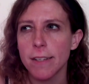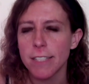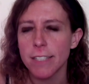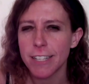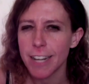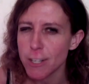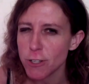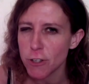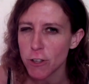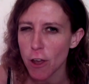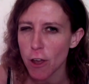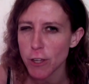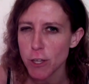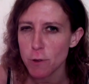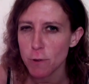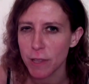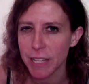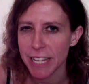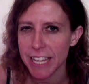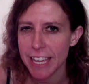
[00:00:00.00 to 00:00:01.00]
I just call
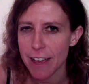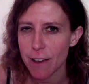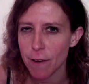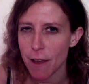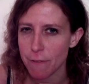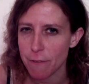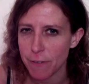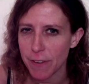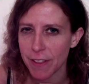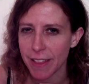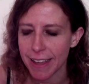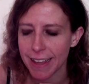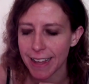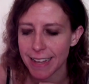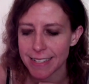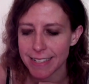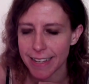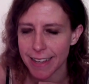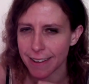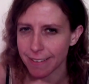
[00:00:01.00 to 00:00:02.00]
you Leo? I feel like I
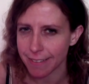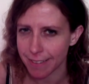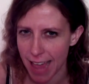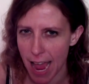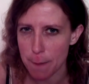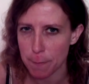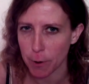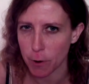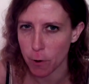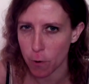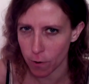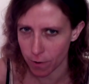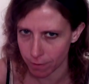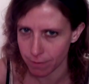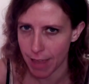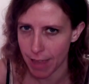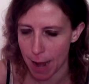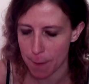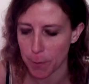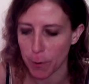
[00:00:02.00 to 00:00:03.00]
did. Capricorn.
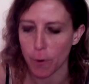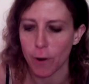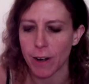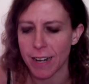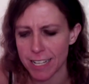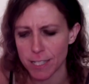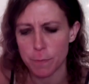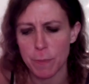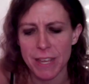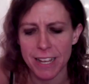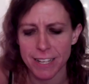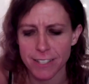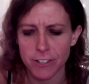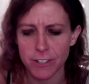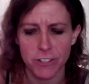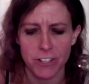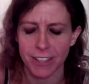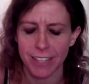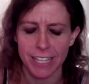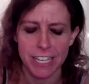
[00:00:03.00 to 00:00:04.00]
It's because
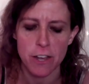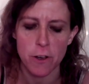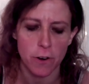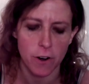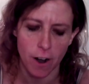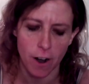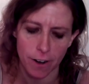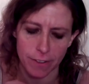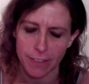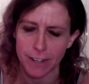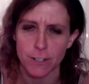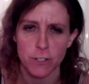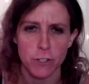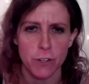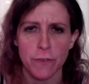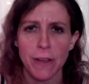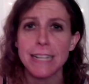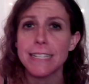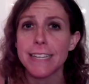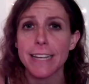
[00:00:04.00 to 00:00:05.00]
there's a Leo card there. So
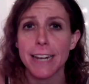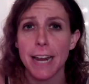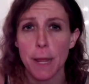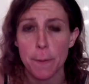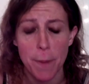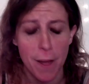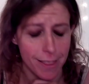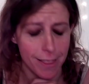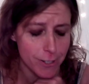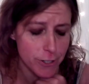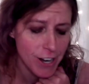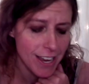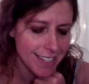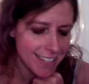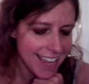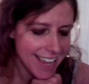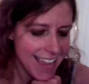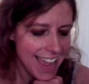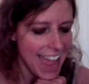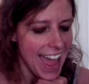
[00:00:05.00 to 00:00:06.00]
if I did, I
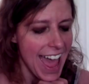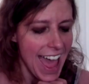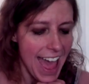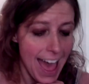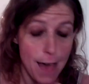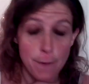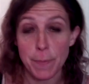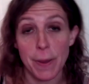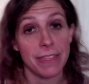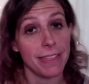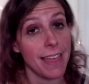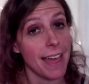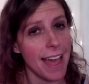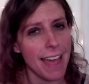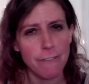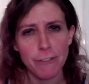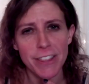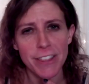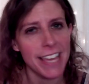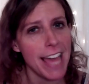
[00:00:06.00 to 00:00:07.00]
apologize. But
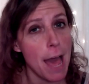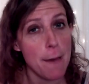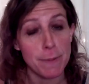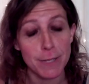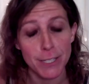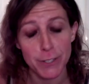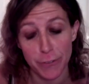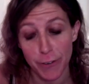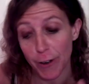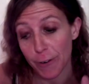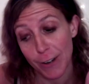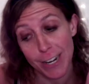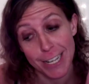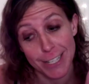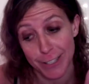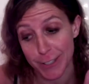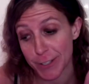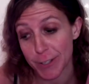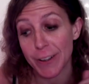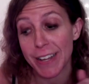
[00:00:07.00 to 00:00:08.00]
everything happens for a
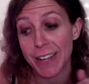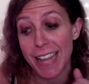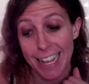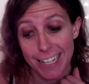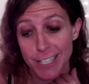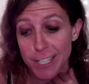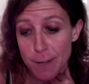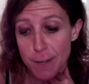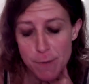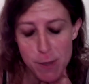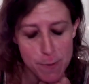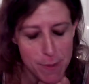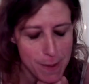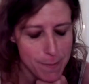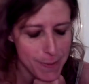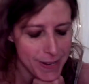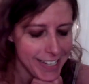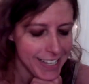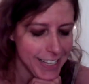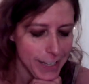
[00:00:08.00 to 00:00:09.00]
reason. So again, some of you might
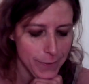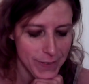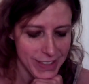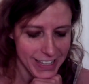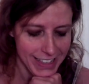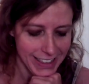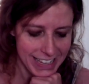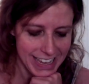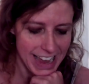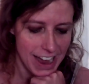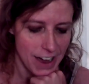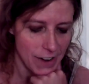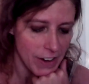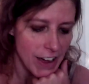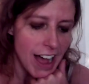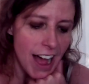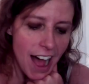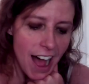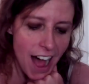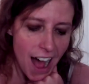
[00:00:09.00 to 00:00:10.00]
be dealing with a Leo.
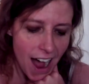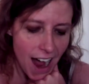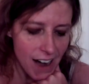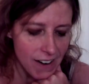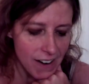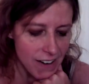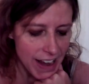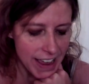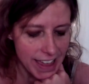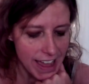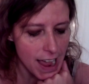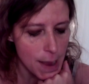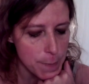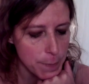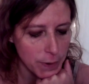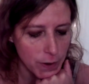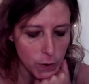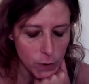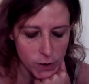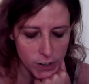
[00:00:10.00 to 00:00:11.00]
All right,
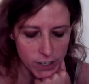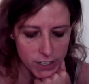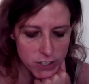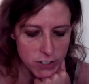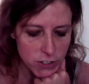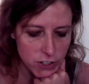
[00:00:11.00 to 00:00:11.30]
Capricorn.